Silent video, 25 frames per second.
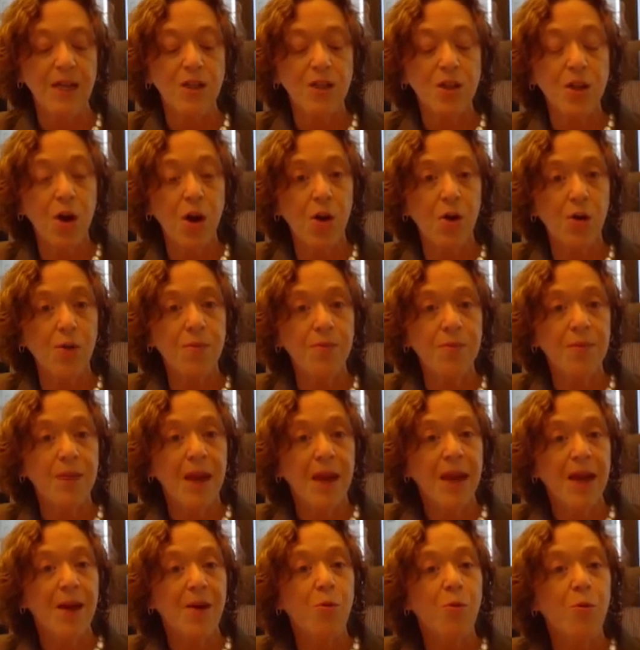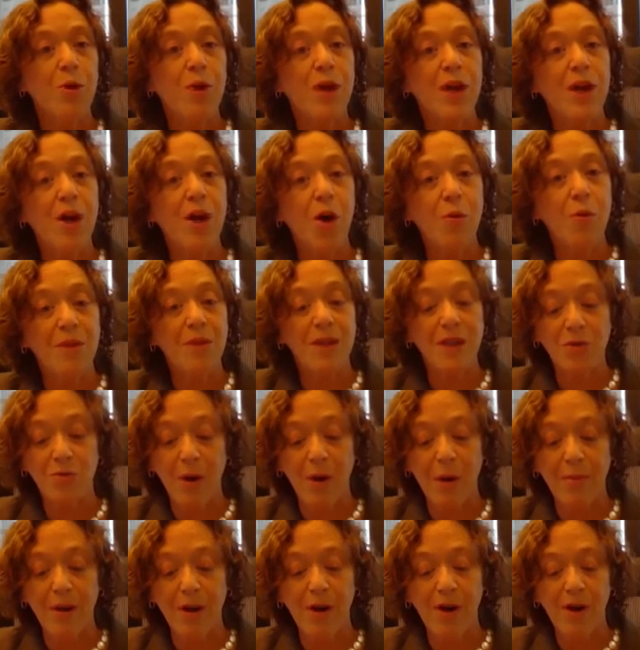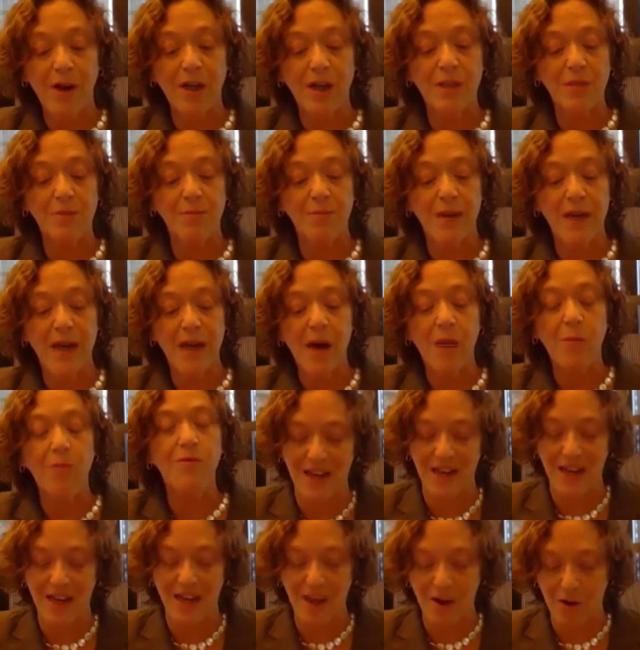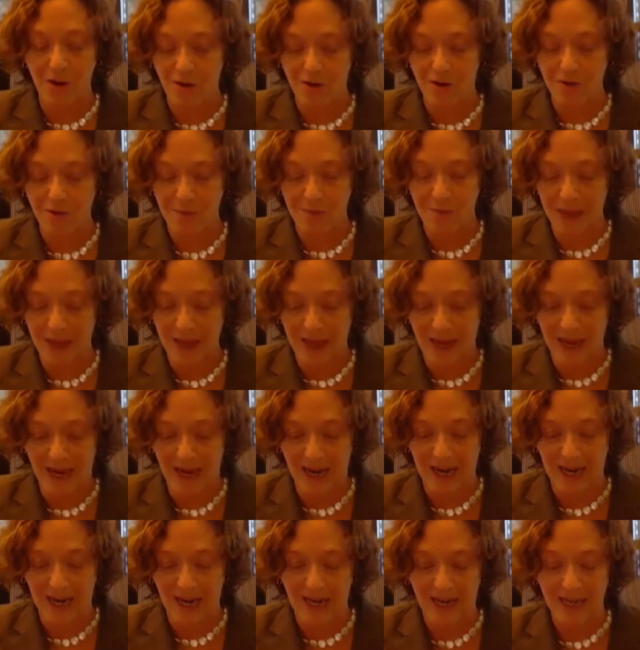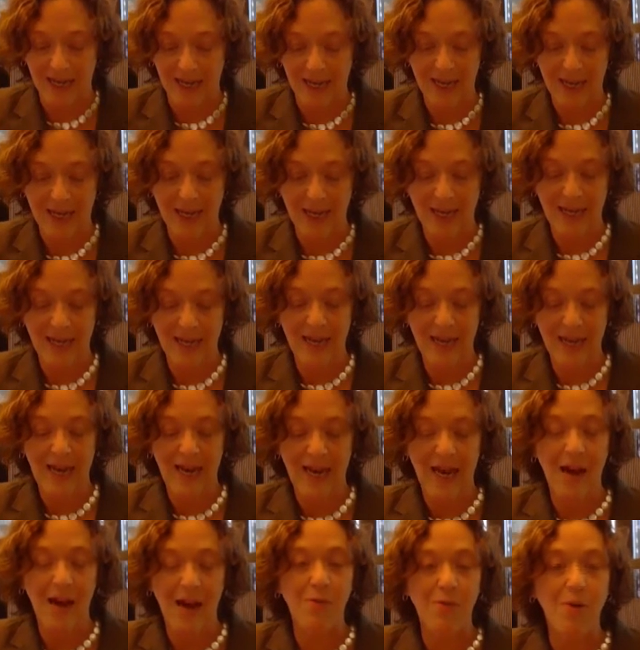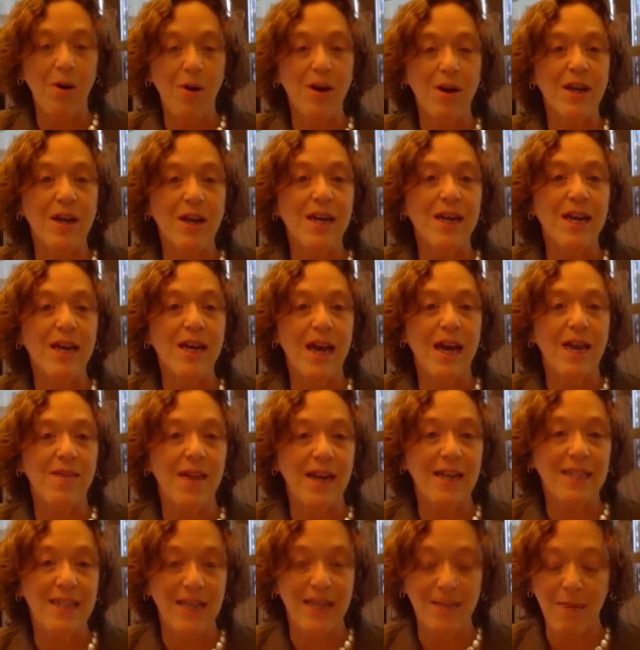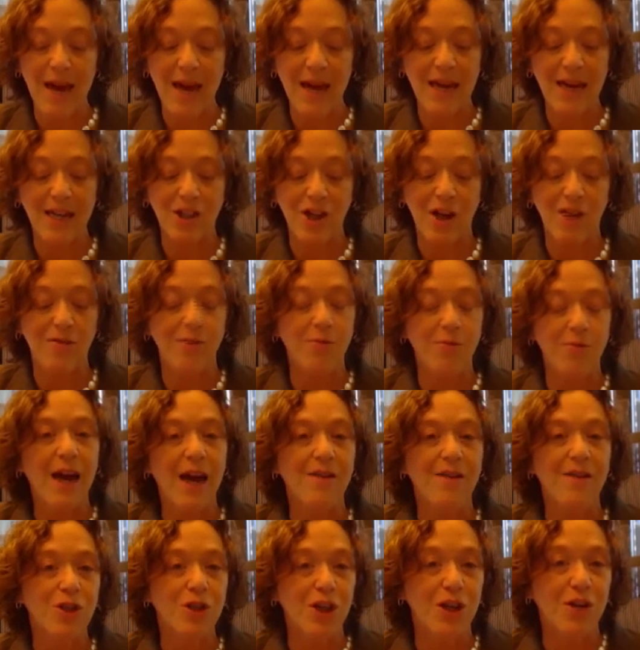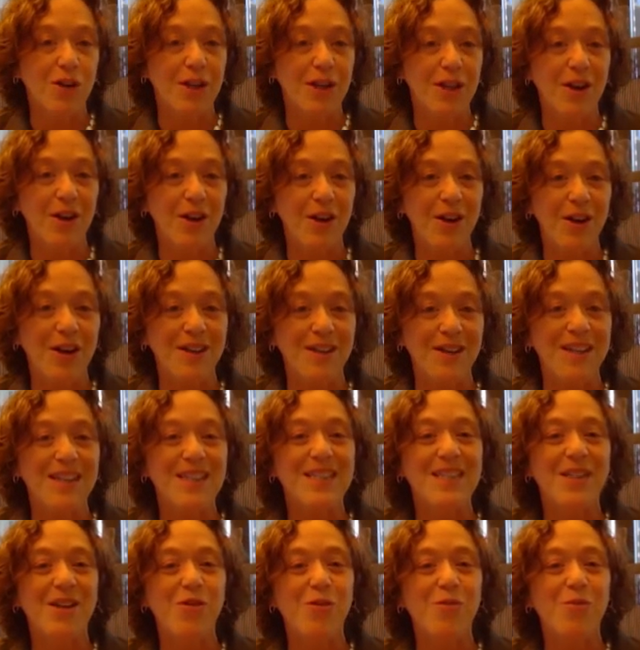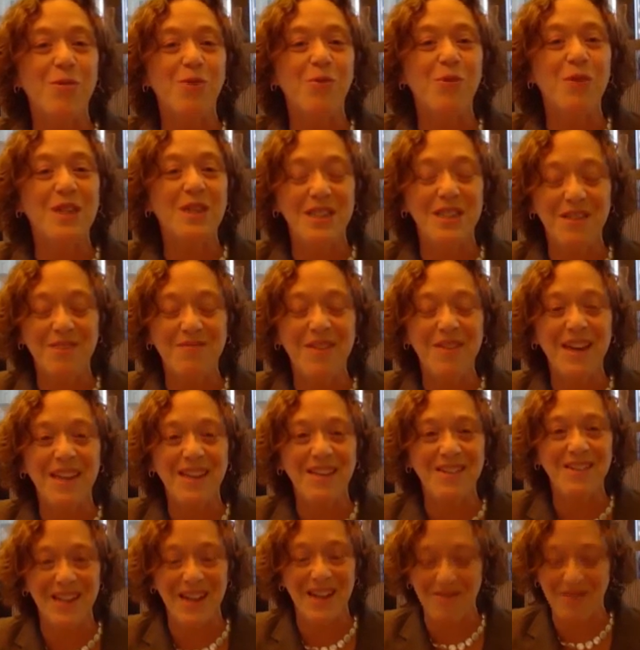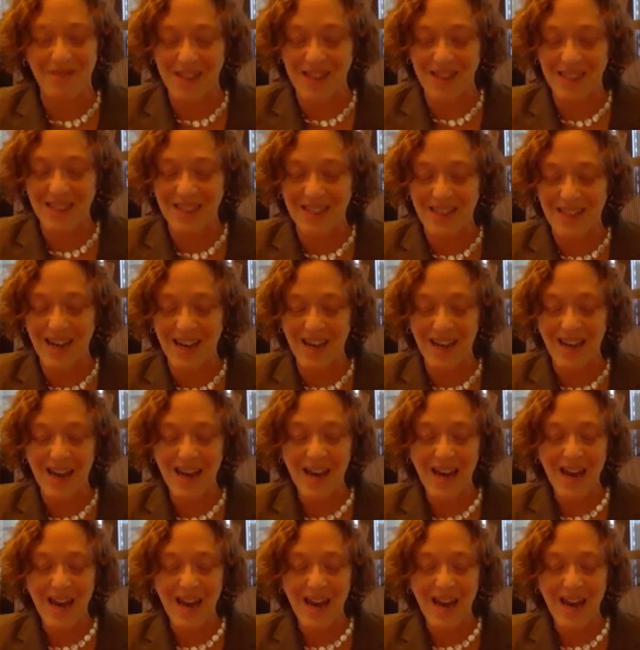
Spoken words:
So we hope this webinar has been helpful. I want to again thank Cindy Mann and Jennifer Ryan for sharing their considerable wisdom and their time with us today,